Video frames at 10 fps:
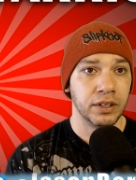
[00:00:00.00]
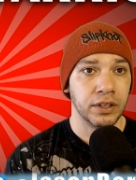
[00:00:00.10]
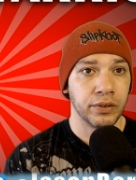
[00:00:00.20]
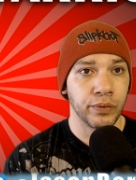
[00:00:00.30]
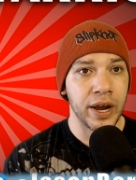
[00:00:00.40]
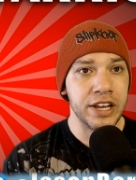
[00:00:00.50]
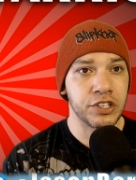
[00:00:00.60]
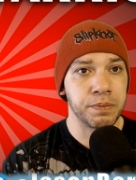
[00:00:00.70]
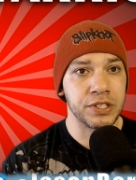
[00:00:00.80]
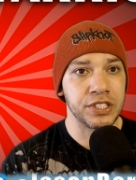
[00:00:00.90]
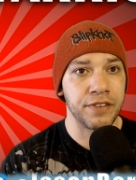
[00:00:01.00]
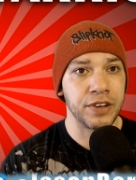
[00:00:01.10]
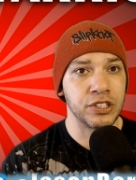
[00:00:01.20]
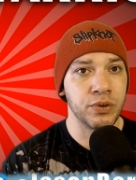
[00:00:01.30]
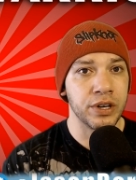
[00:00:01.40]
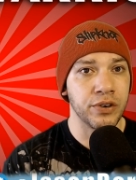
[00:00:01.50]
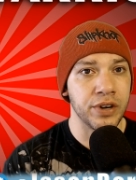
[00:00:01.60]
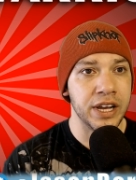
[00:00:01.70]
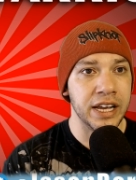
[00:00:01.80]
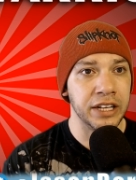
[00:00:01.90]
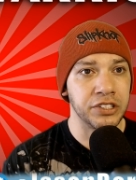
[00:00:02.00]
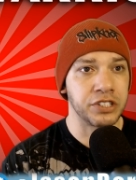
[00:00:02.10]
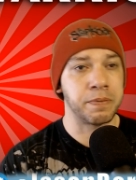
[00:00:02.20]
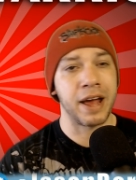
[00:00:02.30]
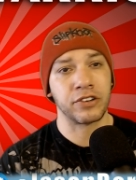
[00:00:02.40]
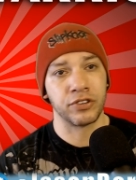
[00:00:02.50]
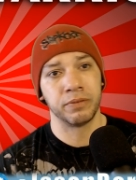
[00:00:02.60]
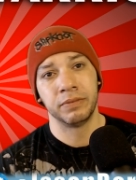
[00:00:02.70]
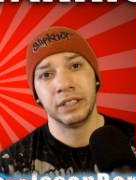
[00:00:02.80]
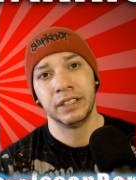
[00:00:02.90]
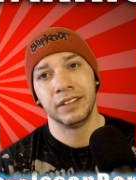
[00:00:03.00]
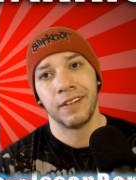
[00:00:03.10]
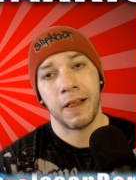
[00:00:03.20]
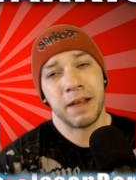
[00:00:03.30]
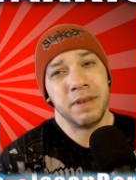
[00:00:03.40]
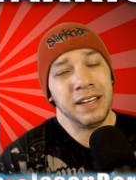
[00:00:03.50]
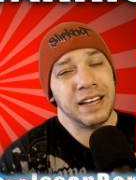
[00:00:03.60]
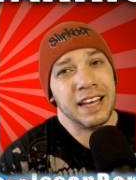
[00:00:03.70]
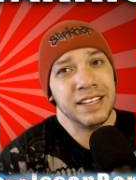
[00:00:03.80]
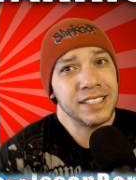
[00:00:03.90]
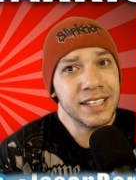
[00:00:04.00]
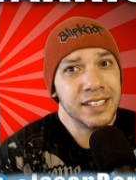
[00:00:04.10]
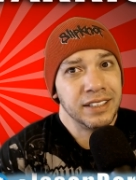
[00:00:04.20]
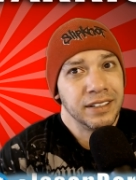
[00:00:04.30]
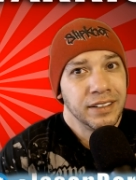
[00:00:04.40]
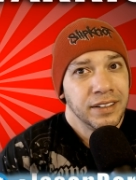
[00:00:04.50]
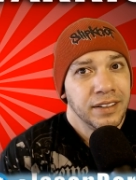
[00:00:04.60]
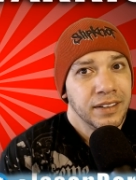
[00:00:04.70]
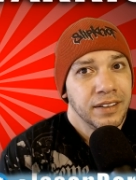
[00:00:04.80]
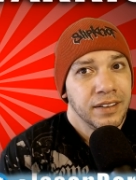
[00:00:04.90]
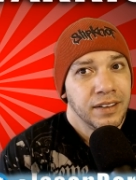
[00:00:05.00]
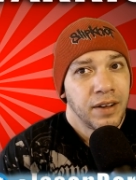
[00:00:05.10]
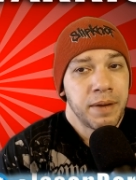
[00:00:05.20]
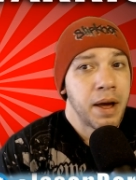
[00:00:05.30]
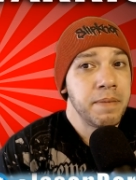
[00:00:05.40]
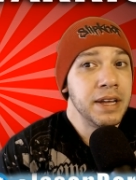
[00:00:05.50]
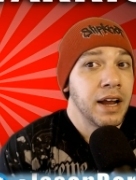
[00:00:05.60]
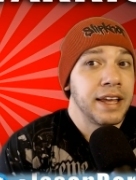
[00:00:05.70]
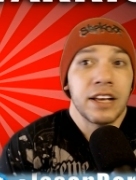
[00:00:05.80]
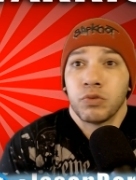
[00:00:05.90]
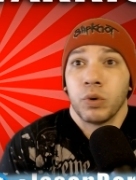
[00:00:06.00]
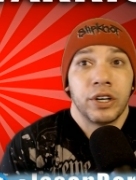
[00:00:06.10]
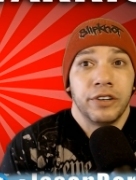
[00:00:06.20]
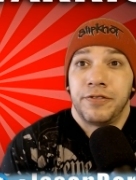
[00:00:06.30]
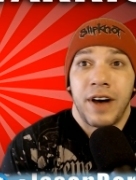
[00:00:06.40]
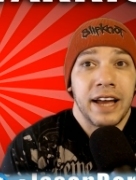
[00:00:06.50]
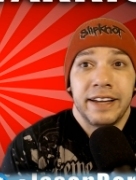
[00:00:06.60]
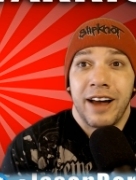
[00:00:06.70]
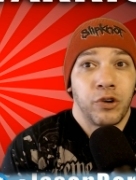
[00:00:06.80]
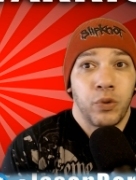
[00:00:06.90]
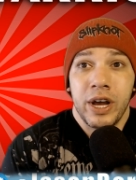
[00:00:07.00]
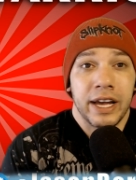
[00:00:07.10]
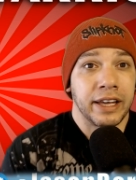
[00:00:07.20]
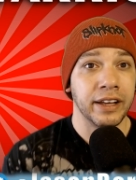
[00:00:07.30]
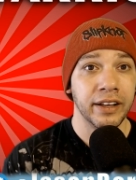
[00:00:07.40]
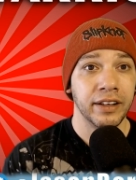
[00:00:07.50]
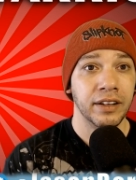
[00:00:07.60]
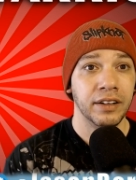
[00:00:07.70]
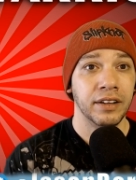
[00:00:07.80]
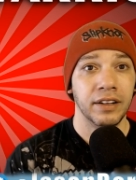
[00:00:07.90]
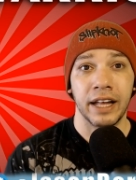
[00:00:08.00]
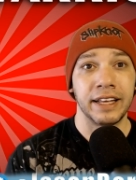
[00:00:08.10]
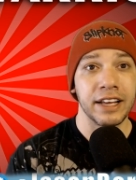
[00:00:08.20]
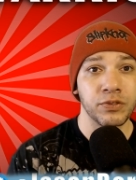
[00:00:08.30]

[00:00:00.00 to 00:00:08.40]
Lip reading: Race specific to agree, it's a spectrum. I mean, is it? I mean, I guess we're going to find out quick. Let's